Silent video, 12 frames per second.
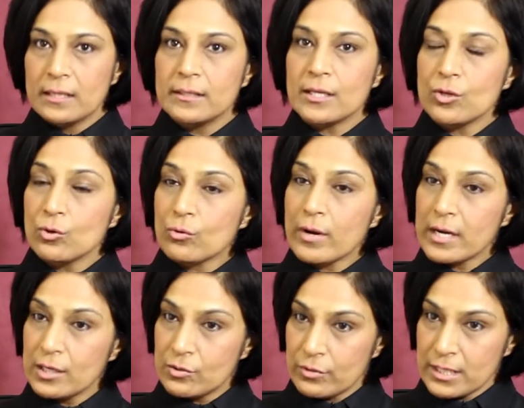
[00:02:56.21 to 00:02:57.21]
Then your
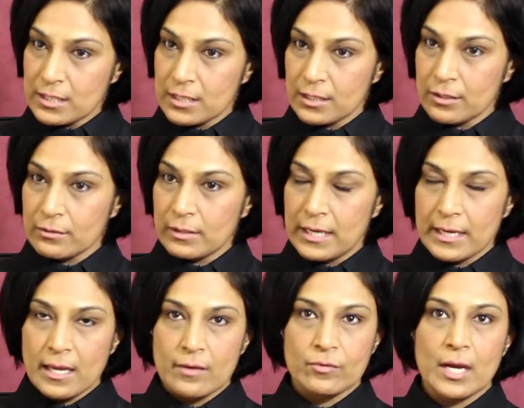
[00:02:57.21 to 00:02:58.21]
credit rating, like
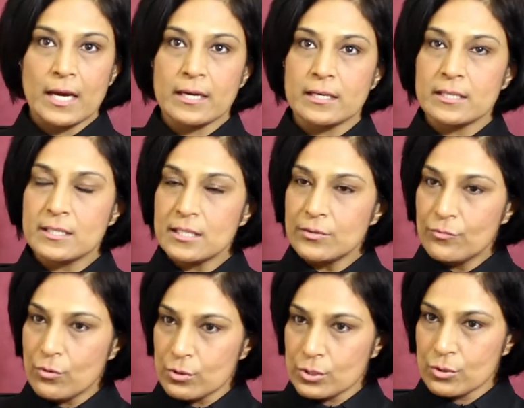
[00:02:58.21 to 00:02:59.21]
have you had any
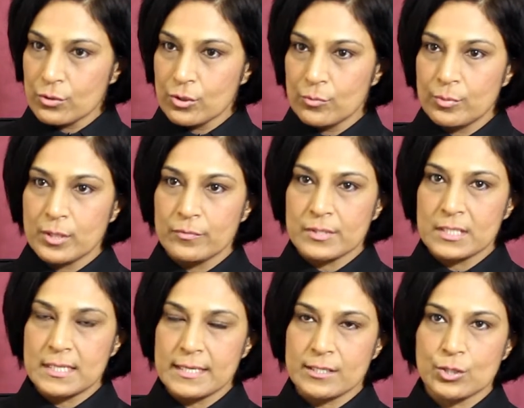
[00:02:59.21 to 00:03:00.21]
defaults on your previous
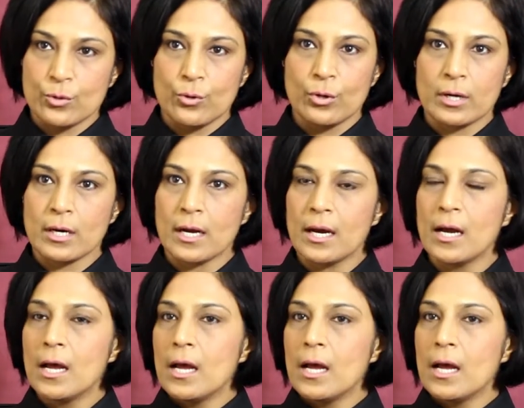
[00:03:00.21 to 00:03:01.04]
debts, or